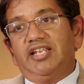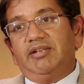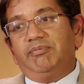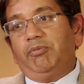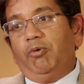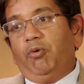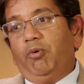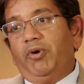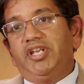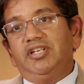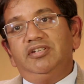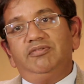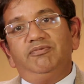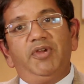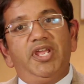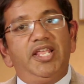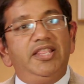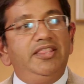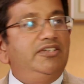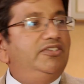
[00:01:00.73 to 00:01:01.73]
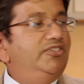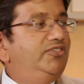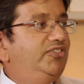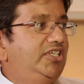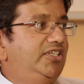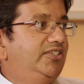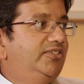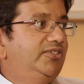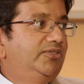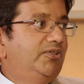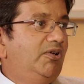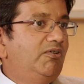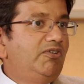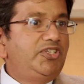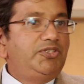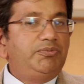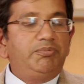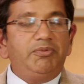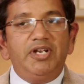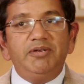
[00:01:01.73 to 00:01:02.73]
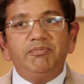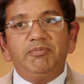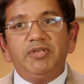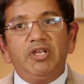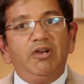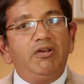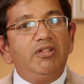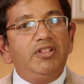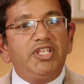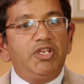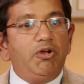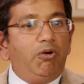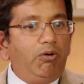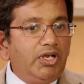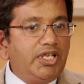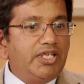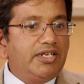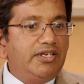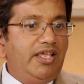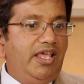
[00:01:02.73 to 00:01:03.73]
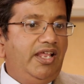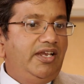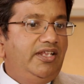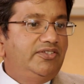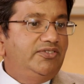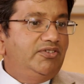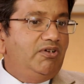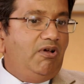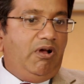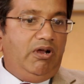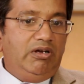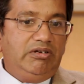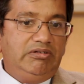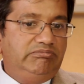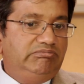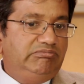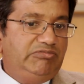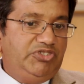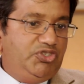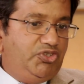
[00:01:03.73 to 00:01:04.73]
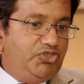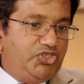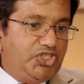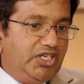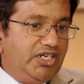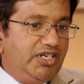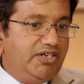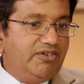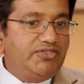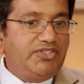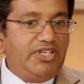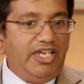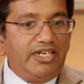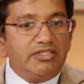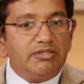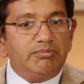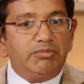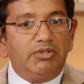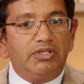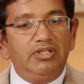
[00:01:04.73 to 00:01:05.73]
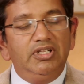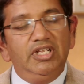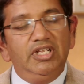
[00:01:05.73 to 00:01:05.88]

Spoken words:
at a point when the disease is already spread beyond the organ and it's not surgically resectable.